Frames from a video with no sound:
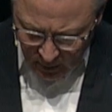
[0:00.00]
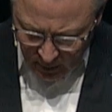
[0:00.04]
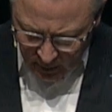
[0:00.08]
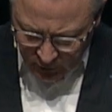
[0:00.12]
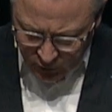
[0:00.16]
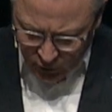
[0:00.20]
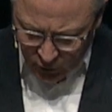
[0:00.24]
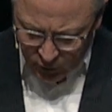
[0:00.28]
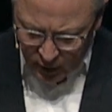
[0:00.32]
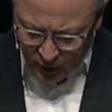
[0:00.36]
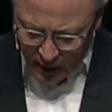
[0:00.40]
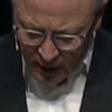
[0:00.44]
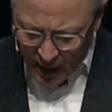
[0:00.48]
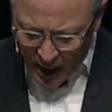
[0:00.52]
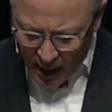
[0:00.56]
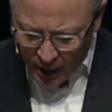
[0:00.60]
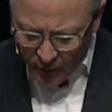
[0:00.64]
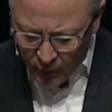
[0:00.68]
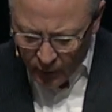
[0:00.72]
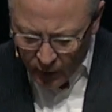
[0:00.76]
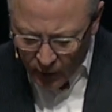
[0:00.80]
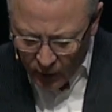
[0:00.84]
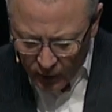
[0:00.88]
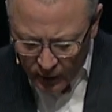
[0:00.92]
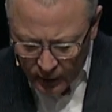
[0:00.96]
And so today
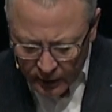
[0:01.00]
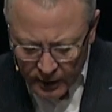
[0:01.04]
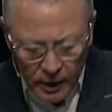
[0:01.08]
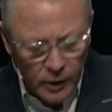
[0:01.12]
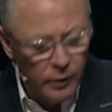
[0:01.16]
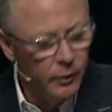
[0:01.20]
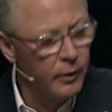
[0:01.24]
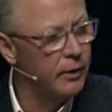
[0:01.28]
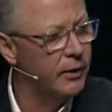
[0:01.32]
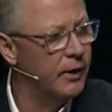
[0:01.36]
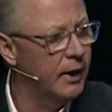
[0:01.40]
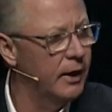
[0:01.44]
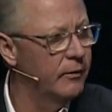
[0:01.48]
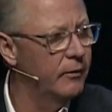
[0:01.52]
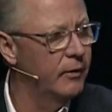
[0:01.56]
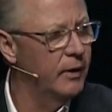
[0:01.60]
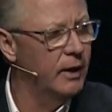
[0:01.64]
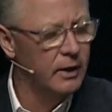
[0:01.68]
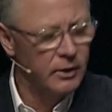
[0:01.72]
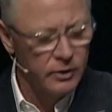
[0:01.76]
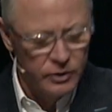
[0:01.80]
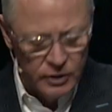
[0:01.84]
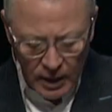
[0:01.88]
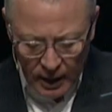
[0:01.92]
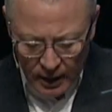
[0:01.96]
we're going to deal with
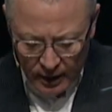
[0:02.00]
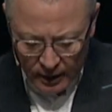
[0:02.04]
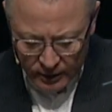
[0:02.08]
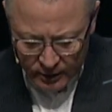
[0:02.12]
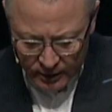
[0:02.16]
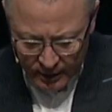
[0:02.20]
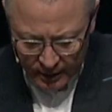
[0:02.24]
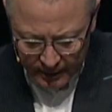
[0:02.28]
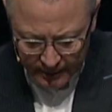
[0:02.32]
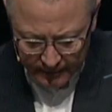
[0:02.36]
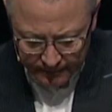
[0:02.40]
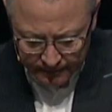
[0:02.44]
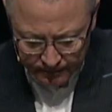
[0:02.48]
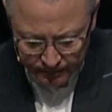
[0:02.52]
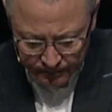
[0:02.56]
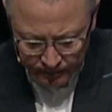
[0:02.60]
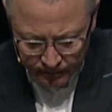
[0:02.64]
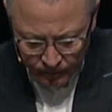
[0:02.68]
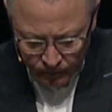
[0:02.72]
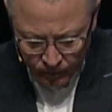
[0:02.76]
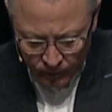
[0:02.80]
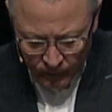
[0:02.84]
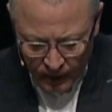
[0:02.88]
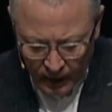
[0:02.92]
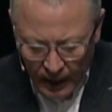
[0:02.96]
envy and jealousy.
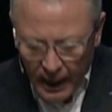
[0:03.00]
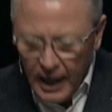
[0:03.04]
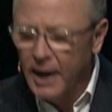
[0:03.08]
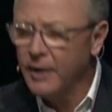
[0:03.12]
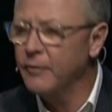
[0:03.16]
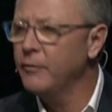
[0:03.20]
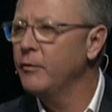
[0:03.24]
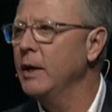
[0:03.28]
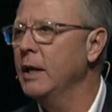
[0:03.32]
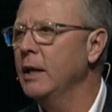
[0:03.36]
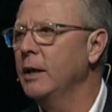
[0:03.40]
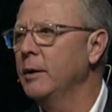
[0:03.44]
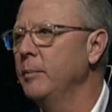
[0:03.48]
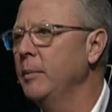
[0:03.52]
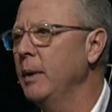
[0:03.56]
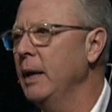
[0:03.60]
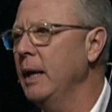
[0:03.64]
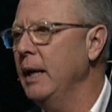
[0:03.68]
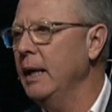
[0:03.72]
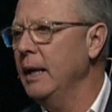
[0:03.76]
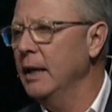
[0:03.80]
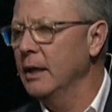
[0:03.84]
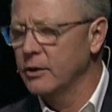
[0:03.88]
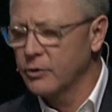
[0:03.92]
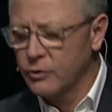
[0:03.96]
Envy to
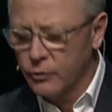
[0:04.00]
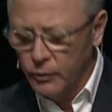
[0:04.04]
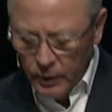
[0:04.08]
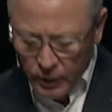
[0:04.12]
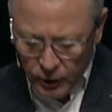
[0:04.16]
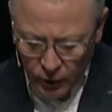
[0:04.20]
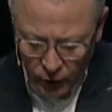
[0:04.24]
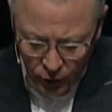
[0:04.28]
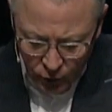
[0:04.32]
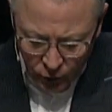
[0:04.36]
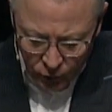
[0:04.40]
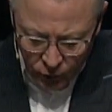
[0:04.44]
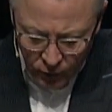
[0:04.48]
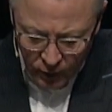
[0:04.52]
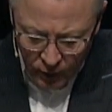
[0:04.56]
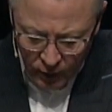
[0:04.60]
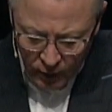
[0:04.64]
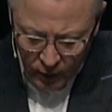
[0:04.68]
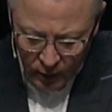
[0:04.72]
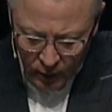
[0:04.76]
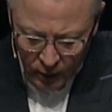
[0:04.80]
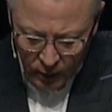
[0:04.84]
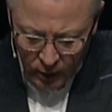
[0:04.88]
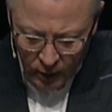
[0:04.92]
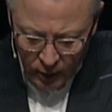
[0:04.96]
me is when you
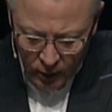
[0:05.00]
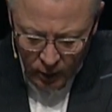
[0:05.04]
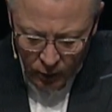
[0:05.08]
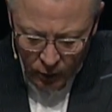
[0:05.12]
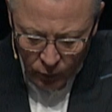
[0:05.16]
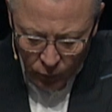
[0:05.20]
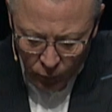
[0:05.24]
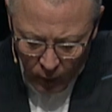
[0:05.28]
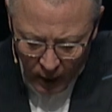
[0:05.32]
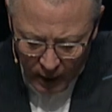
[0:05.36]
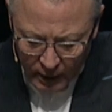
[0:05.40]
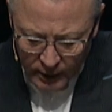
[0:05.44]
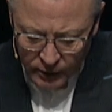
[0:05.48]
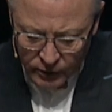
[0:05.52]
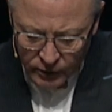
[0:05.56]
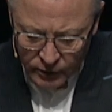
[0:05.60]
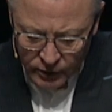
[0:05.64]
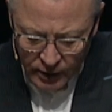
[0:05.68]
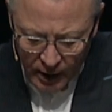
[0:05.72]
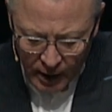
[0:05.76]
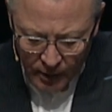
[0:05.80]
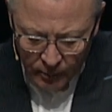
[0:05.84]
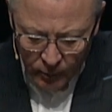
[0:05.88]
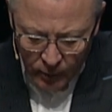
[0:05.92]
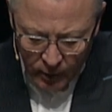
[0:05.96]
want
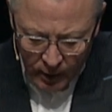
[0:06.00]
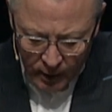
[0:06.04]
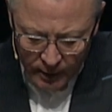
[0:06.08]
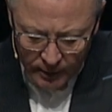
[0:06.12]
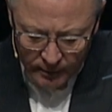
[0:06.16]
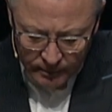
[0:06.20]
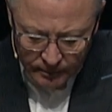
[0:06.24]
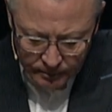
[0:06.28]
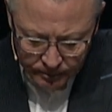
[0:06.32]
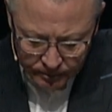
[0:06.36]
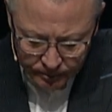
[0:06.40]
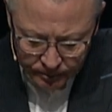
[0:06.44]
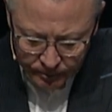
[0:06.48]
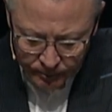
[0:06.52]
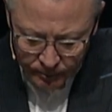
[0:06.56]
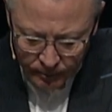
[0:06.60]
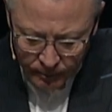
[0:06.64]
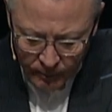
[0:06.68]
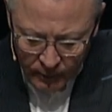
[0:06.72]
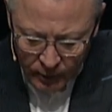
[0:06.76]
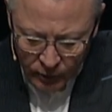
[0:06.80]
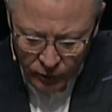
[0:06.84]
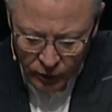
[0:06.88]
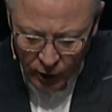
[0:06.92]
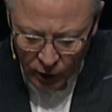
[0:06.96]
someone
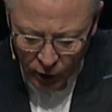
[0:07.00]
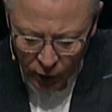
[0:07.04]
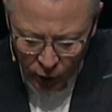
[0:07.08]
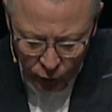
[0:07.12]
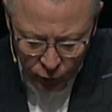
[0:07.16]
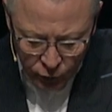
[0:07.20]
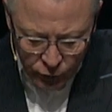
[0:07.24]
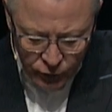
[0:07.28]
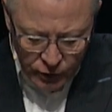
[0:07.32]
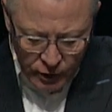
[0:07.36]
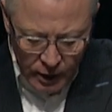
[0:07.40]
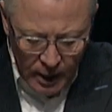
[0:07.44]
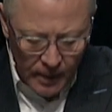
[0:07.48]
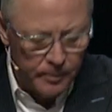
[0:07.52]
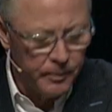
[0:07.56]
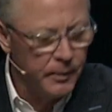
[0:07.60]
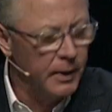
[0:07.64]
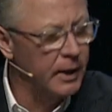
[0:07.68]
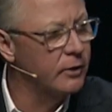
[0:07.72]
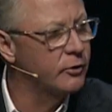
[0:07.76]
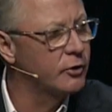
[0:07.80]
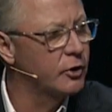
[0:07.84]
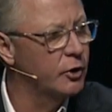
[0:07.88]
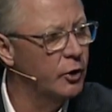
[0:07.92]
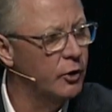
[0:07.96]
to lose
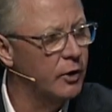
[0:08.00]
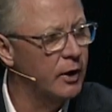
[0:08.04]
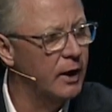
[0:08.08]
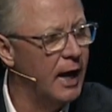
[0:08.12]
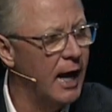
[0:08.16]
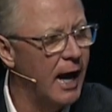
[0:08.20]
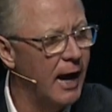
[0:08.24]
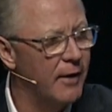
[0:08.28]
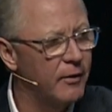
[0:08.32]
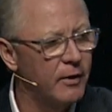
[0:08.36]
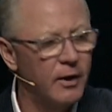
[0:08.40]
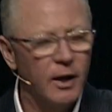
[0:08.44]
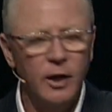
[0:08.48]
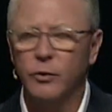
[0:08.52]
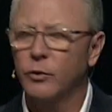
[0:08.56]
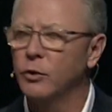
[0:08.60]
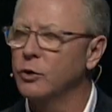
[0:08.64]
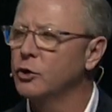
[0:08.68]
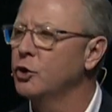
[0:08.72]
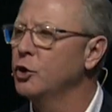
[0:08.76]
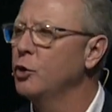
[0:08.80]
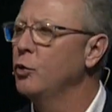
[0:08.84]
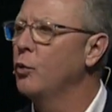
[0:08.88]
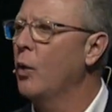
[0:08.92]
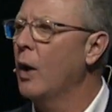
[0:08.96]
something so you can have it. In other
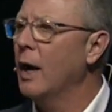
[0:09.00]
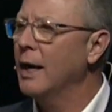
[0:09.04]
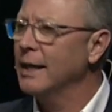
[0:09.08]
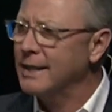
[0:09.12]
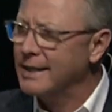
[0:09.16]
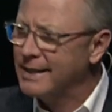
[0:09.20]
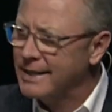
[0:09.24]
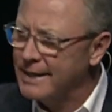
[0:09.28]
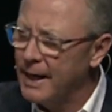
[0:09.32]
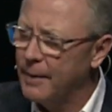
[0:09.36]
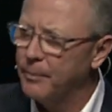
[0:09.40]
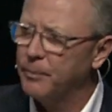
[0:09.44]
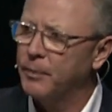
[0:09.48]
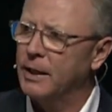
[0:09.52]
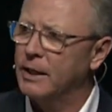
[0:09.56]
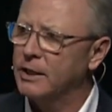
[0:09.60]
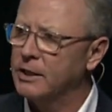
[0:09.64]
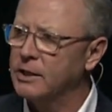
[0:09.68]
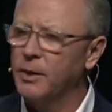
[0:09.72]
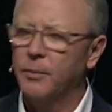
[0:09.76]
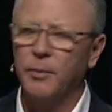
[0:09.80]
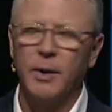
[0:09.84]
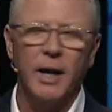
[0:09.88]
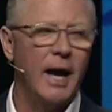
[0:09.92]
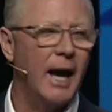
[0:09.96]
words, you want something
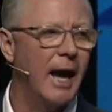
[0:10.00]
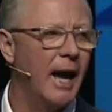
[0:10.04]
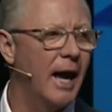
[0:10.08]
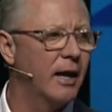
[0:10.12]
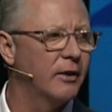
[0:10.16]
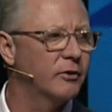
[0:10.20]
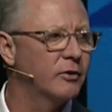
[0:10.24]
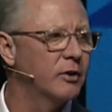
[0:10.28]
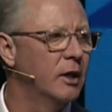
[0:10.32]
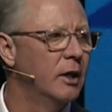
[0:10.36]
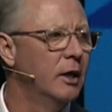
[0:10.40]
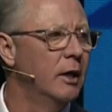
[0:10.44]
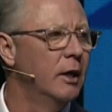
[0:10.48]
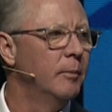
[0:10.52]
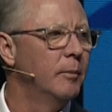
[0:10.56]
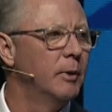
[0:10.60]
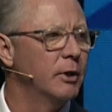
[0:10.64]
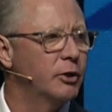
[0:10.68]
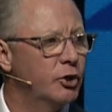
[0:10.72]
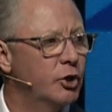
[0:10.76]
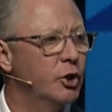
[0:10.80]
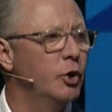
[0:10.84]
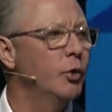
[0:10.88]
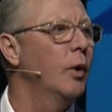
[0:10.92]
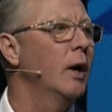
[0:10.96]
someone has,
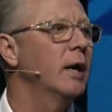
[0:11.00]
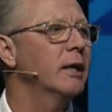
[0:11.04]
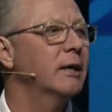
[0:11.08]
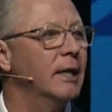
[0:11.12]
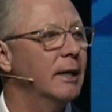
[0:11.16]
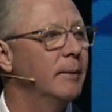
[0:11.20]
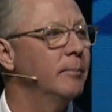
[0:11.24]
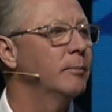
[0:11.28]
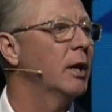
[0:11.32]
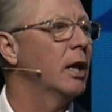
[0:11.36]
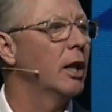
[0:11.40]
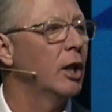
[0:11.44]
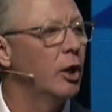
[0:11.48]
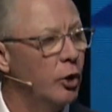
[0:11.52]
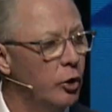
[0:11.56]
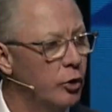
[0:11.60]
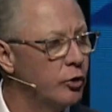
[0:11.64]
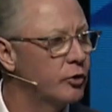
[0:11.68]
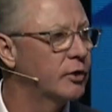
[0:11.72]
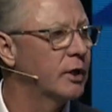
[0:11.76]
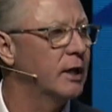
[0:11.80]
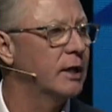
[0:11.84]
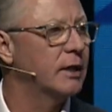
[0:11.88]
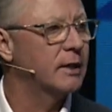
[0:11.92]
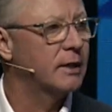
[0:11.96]
but you want them to
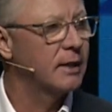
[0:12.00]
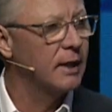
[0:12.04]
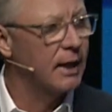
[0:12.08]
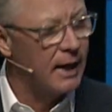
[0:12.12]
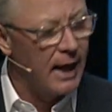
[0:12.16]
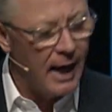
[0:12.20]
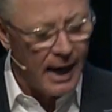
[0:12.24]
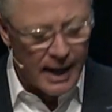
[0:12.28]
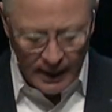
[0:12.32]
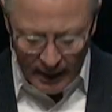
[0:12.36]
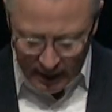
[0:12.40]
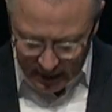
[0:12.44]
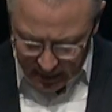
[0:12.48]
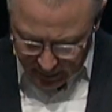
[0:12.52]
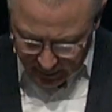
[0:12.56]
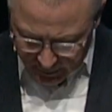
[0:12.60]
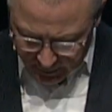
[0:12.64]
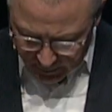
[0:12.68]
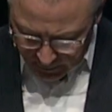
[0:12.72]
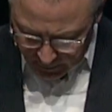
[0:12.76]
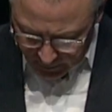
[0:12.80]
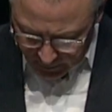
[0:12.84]
lose it to gain it.